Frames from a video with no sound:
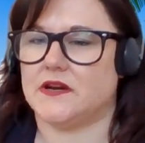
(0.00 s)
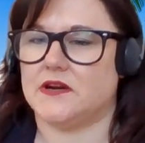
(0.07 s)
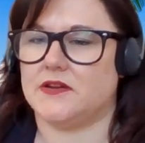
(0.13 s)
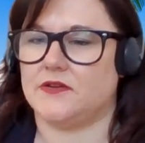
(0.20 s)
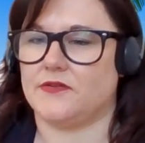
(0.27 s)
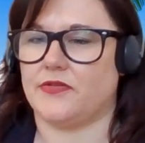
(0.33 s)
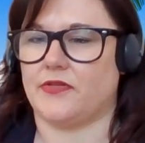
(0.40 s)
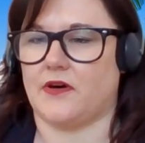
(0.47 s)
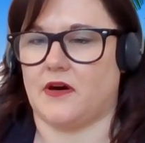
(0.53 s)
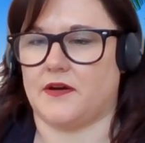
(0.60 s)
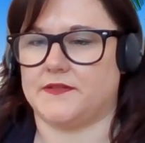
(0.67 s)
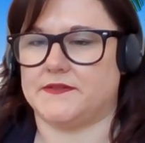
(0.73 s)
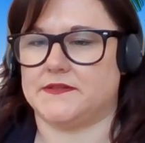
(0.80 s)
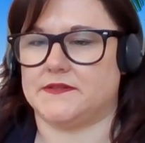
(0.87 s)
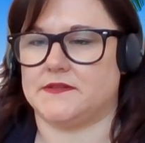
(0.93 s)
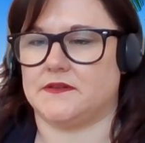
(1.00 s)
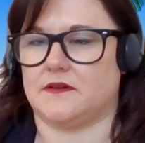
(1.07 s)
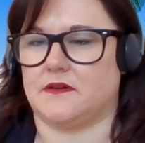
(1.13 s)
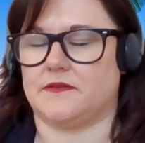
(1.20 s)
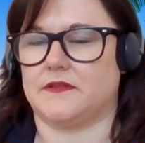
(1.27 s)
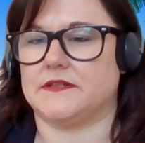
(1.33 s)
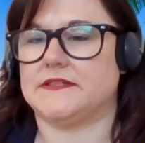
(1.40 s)
are your thoughts
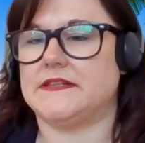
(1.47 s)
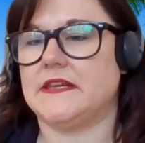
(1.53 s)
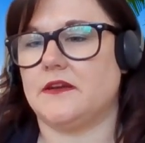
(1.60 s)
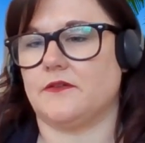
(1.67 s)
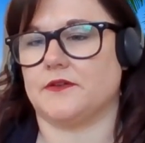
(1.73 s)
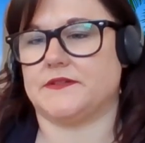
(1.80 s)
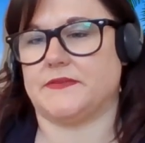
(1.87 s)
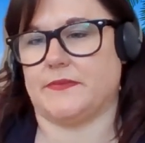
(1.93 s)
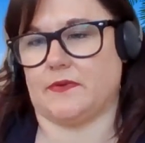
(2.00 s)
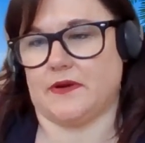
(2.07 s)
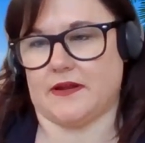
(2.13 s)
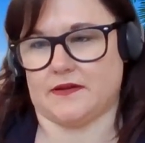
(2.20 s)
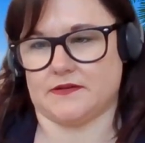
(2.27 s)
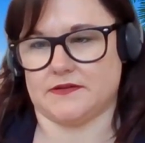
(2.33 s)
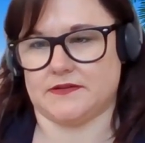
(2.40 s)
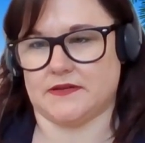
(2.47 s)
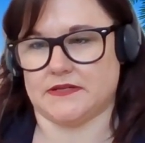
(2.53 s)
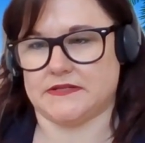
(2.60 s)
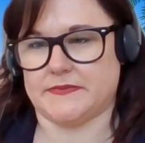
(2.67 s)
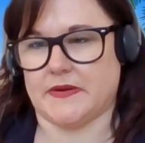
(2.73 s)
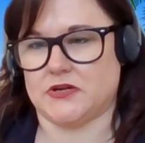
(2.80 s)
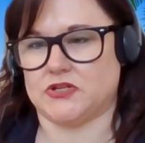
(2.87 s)
on the Secrets brand,
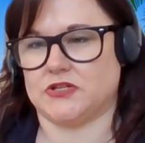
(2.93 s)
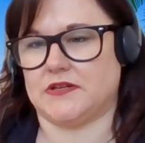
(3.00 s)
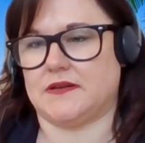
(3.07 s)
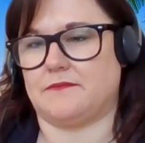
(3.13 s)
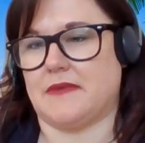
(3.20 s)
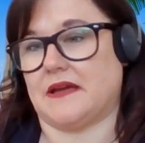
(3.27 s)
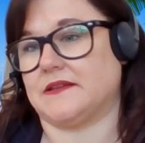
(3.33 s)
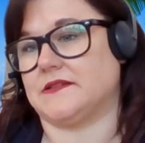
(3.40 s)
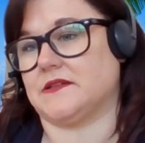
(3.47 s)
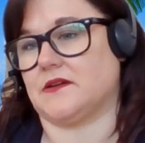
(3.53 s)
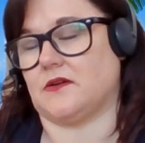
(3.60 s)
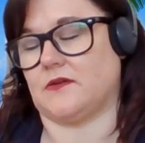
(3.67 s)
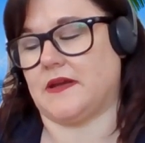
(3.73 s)
especially in Mexico?